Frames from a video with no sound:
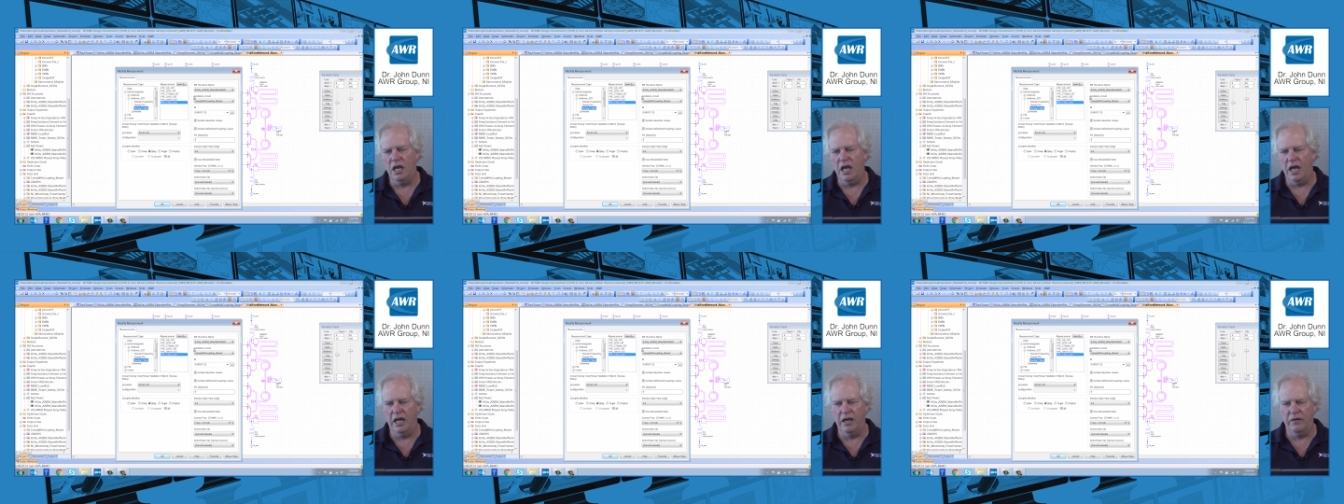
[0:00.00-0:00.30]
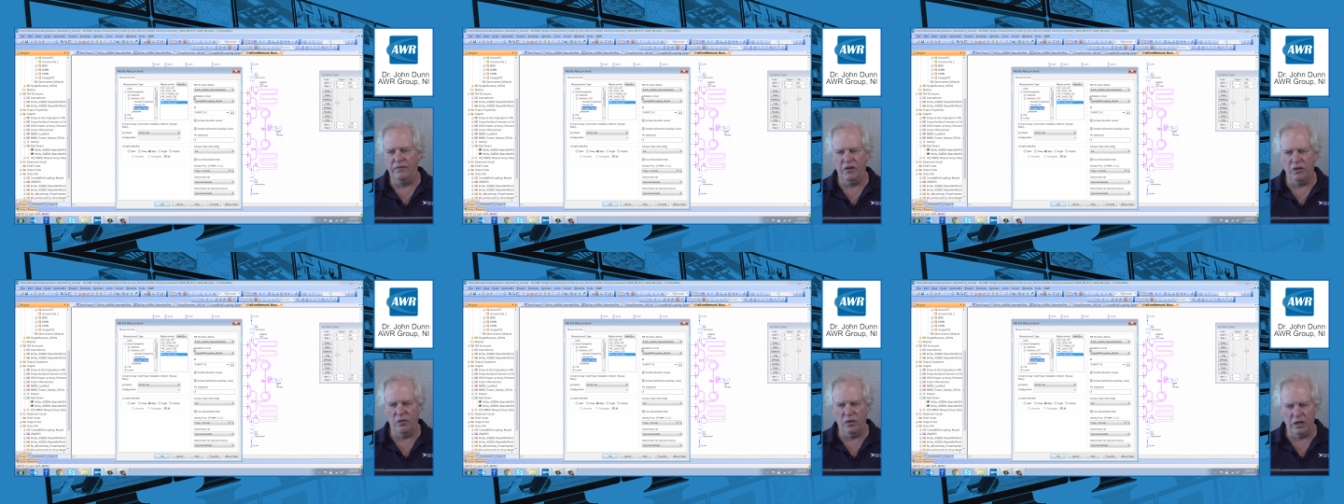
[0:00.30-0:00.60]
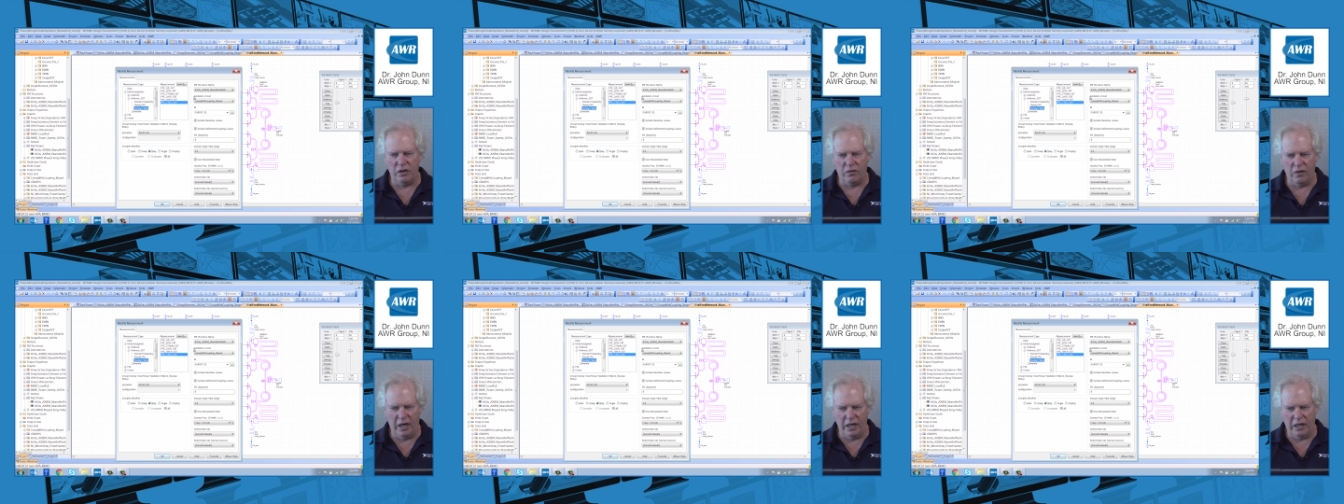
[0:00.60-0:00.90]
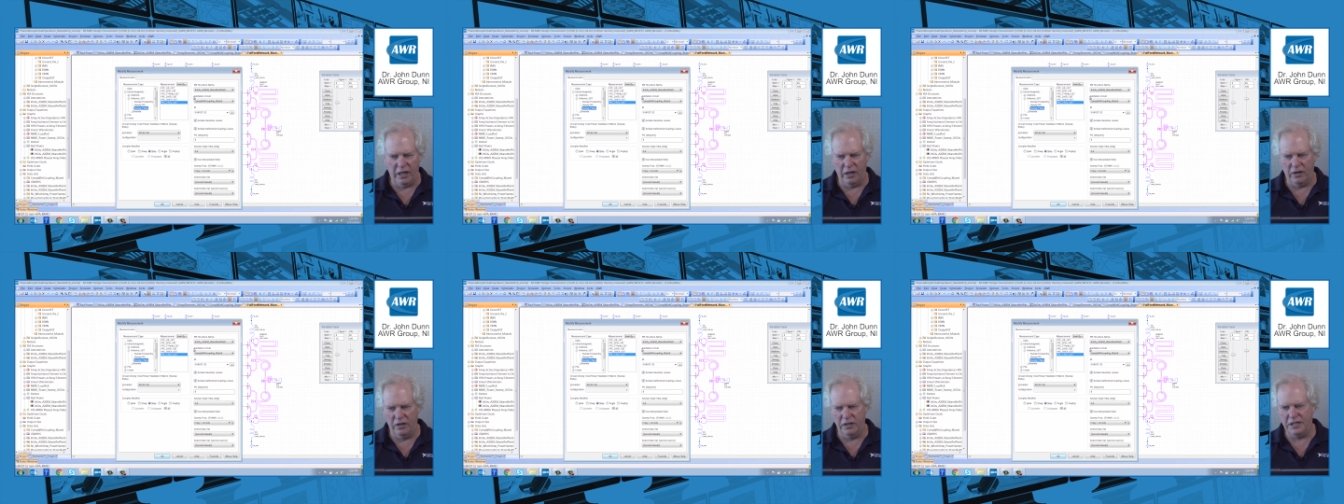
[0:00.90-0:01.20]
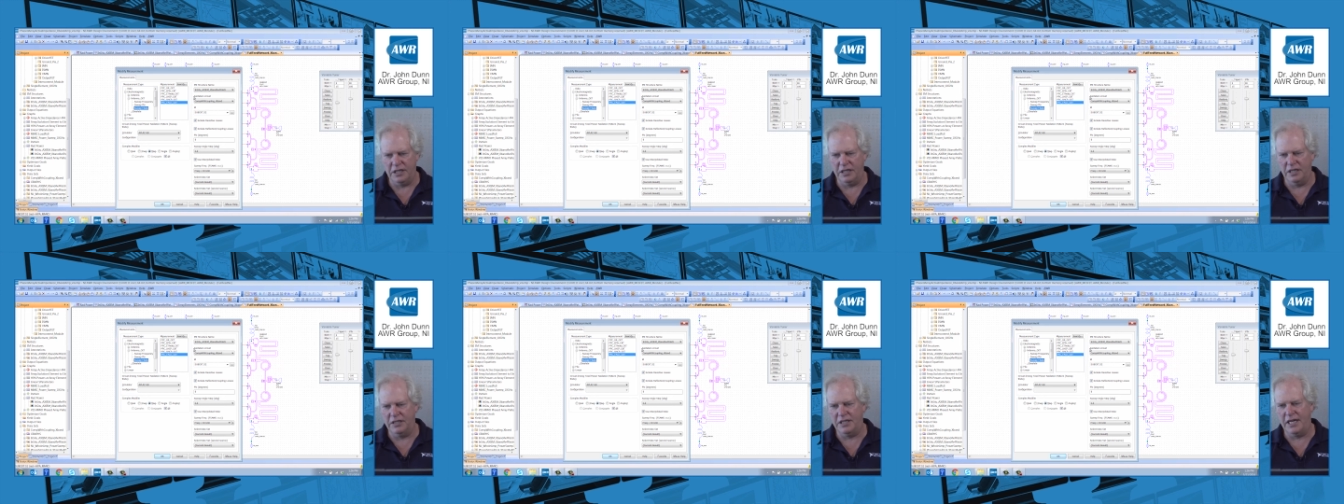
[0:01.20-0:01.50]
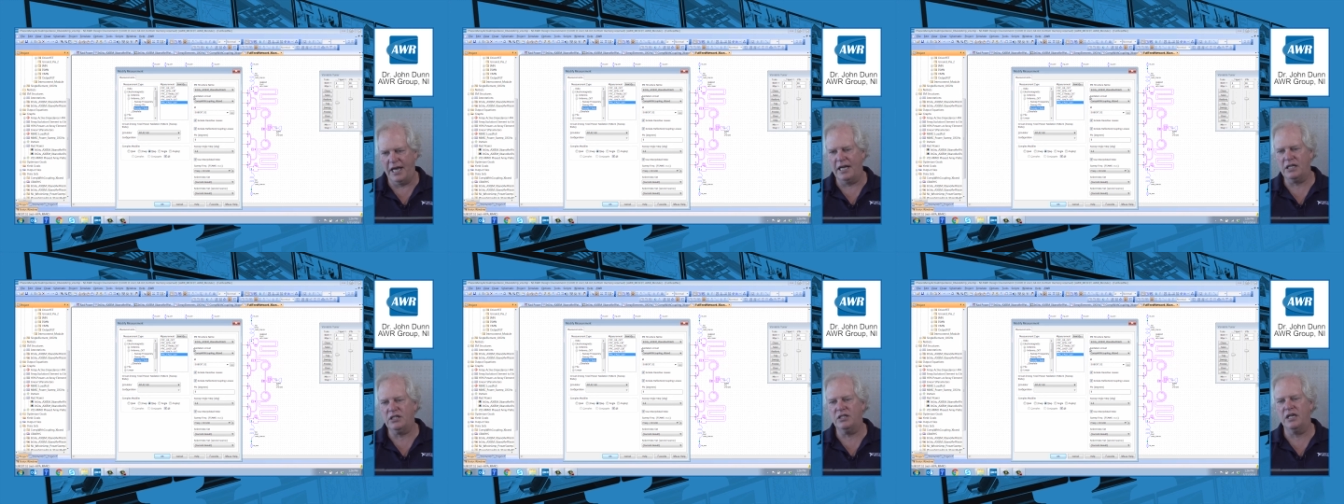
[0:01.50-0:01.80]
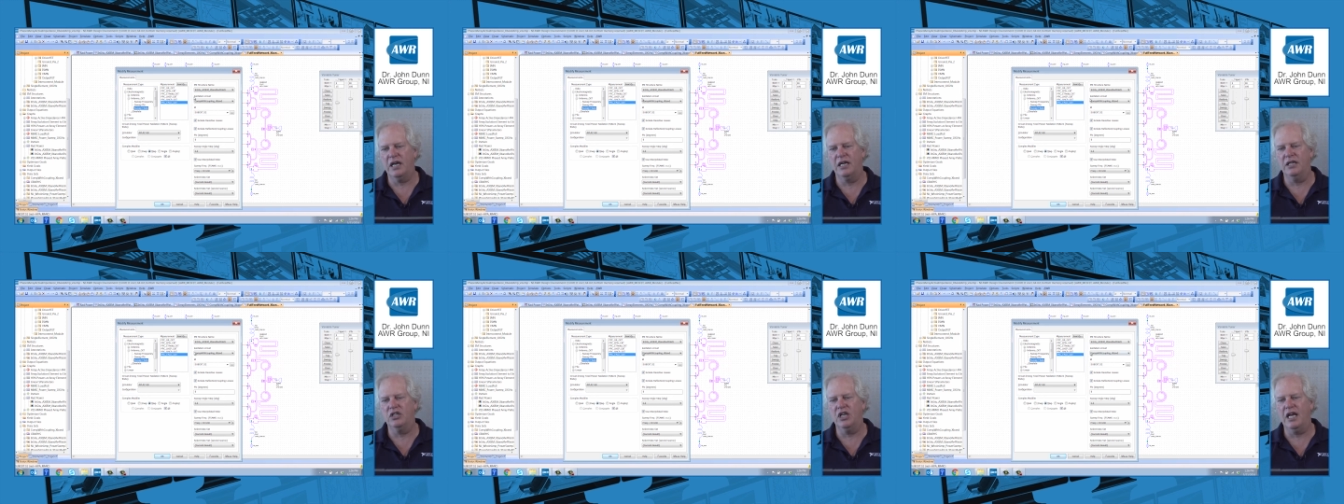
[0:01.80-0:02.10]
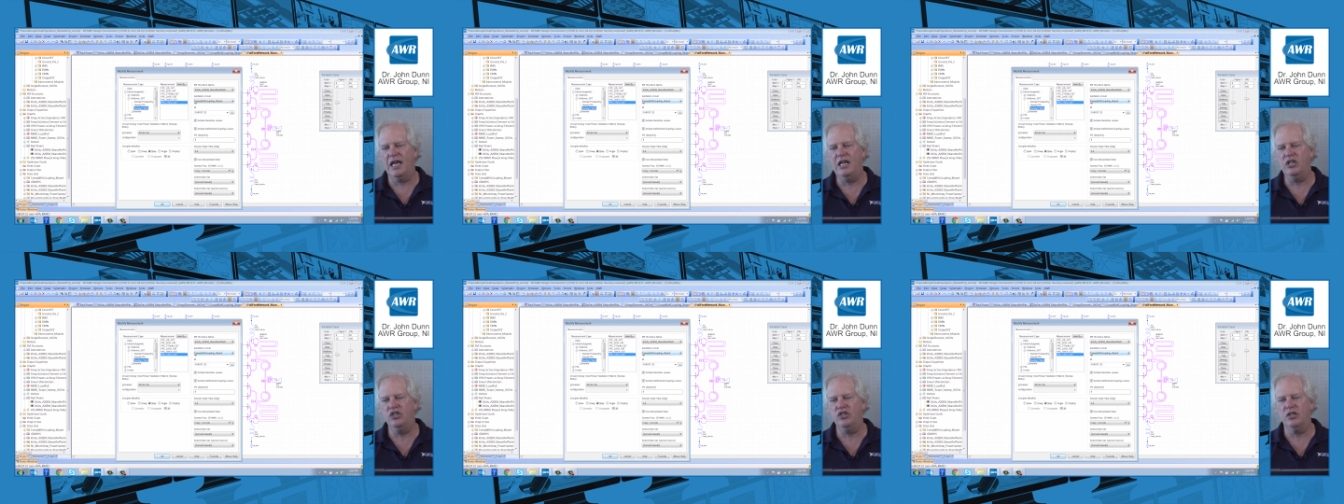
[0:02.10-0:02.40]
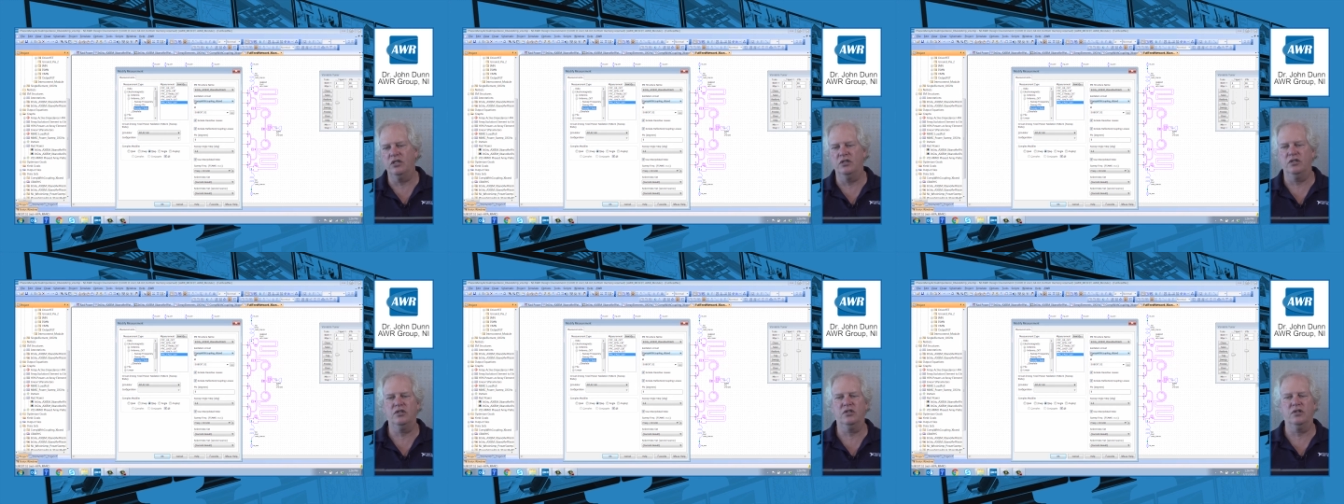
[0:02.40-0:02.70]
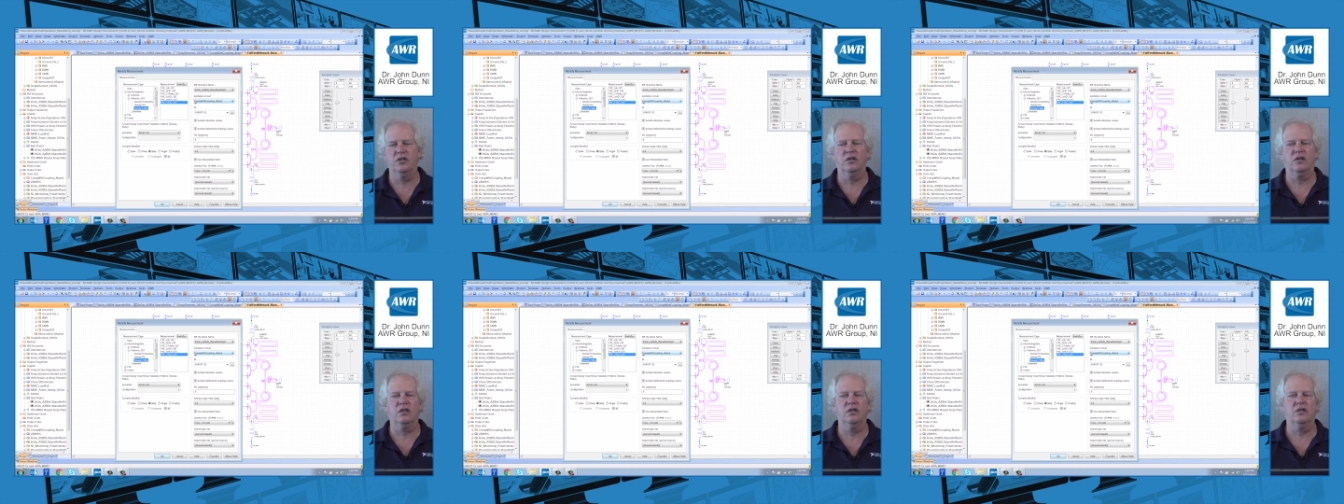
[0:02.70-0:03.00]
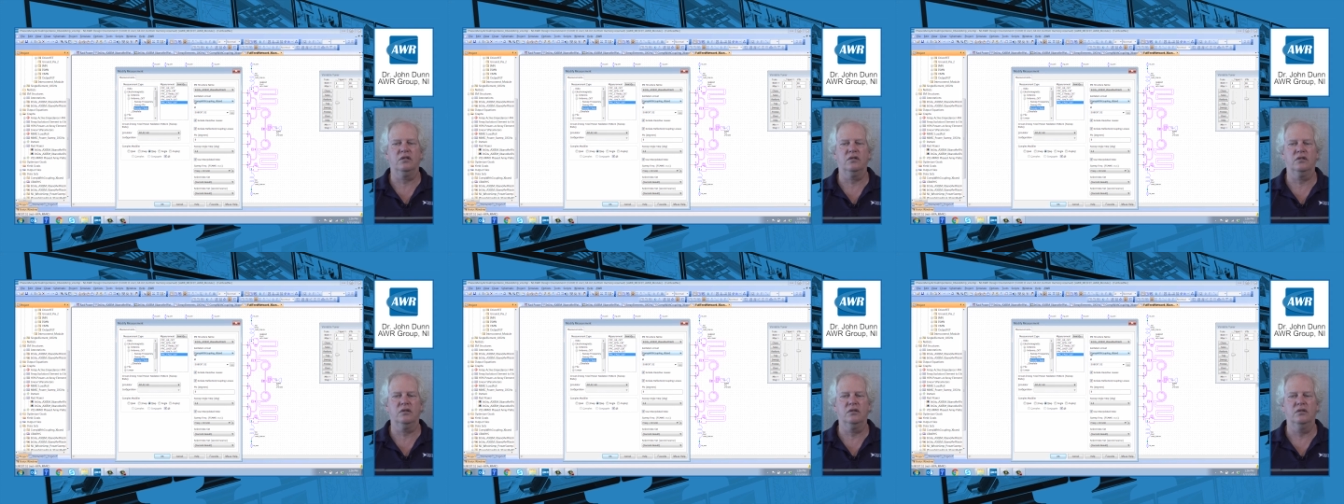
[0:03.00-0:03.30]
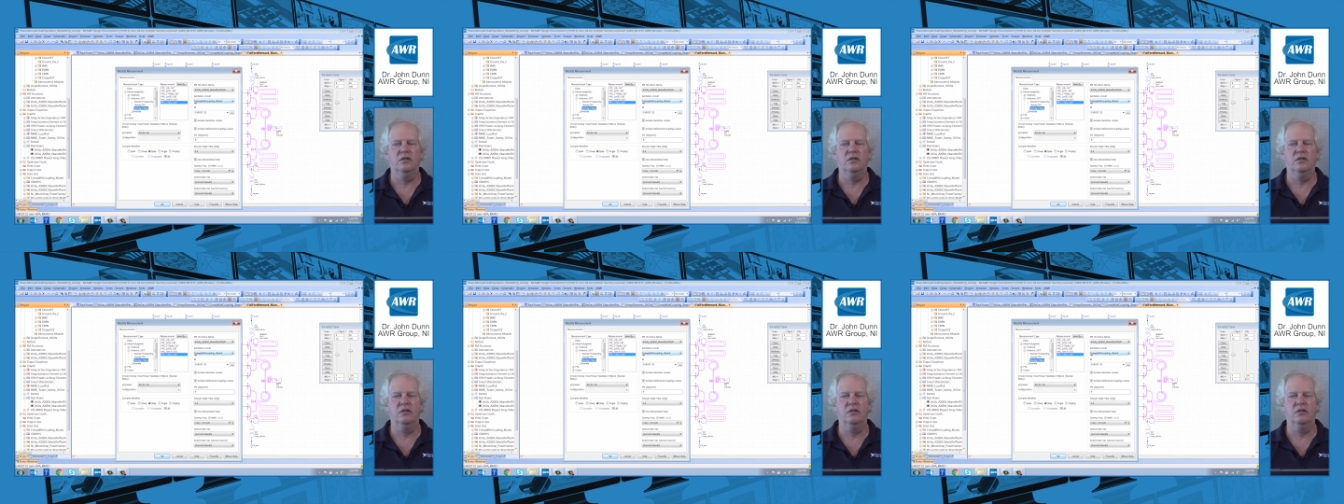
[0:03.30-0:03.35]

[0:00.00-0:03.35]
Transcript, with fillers: And if you look right here, it says excitation circuit.